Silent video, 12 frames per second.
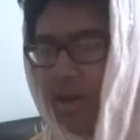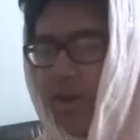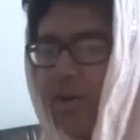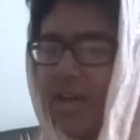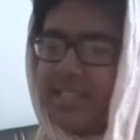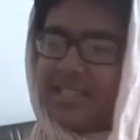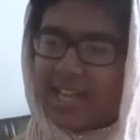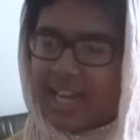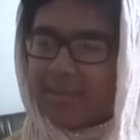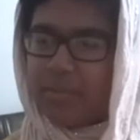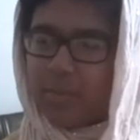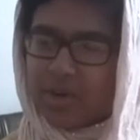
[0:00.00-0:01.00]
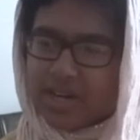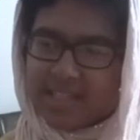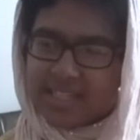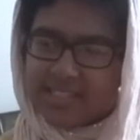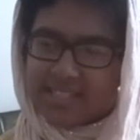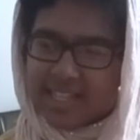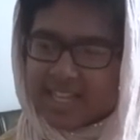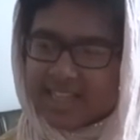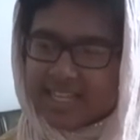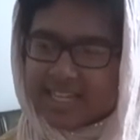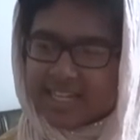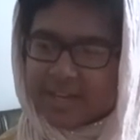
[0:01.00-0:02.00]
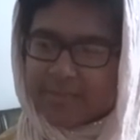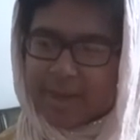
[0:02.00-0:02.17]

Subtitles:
Oh, it's a clip where this little